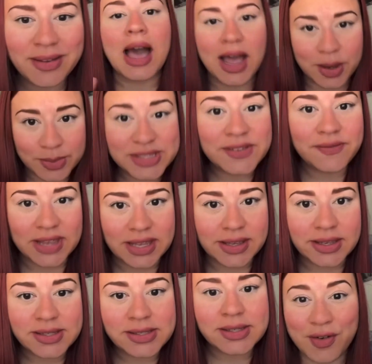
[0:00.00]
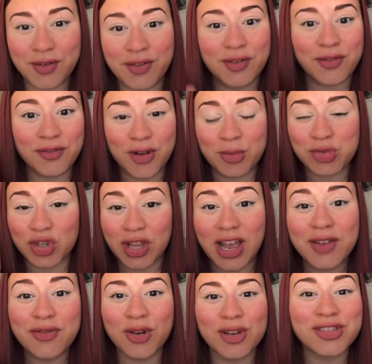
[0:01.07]
I was in Vegas from July
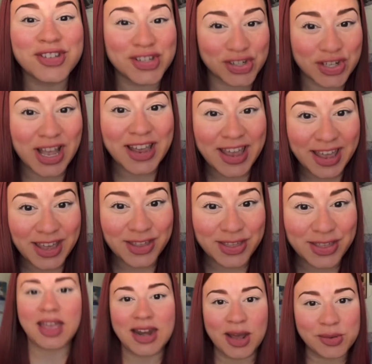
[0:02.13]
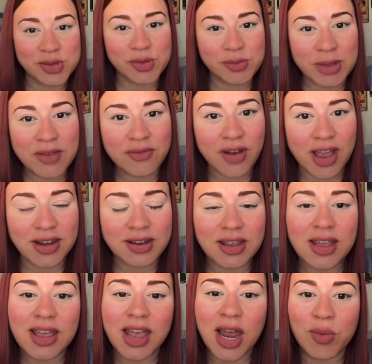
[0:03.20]
4th to July 8th, and I was with my friend,
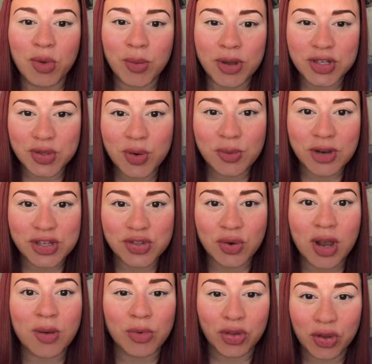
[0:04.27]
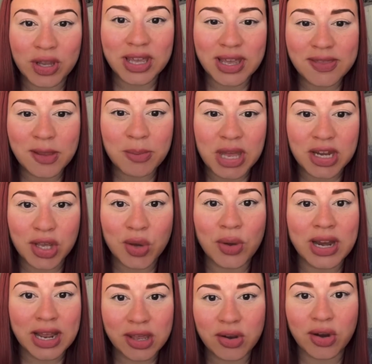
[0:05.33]
and we went to a restaurant, and we're looking at the menu, and
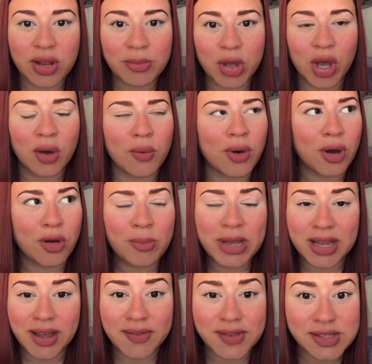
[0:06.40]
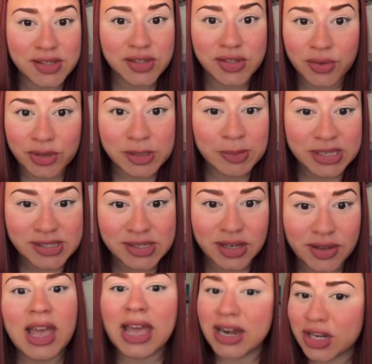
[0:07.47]
I hear him go, "Oh my God, this is so expensive."
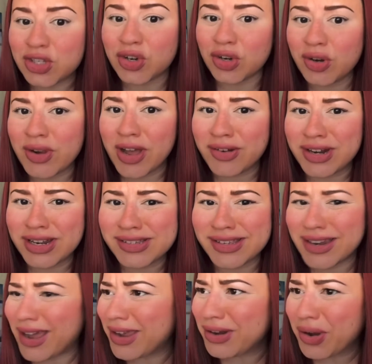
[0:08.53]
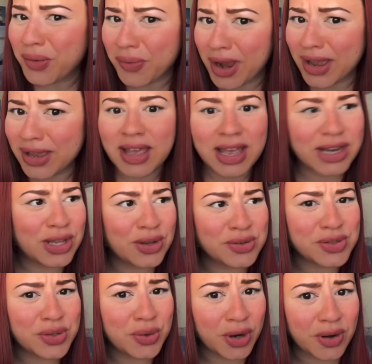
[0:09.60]
And I turned around and I said, "I know, right?" And he goes,
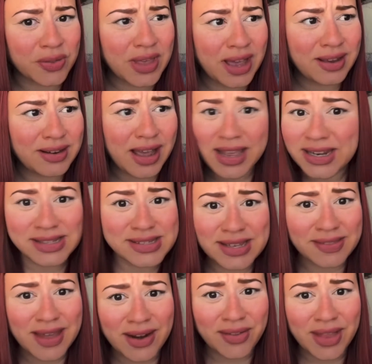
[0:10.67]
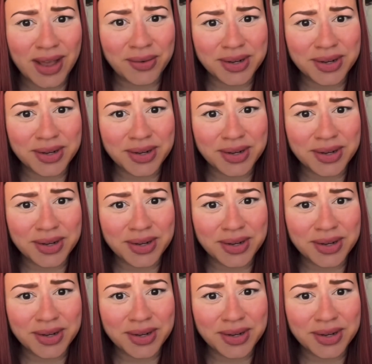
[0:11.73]
"You heard that? I didn't say that out loud."